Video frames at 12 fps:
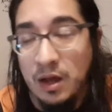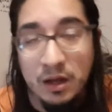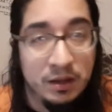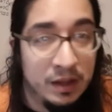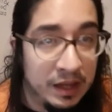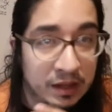
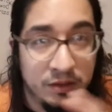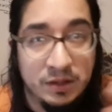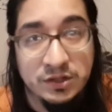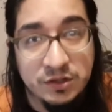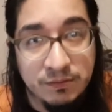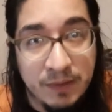unlike
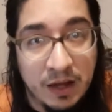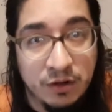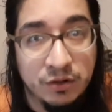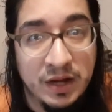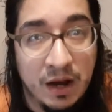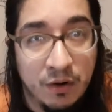this
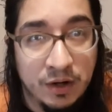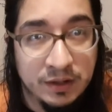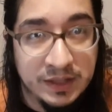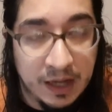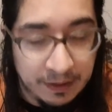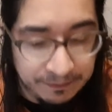modern era
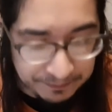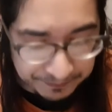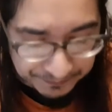time.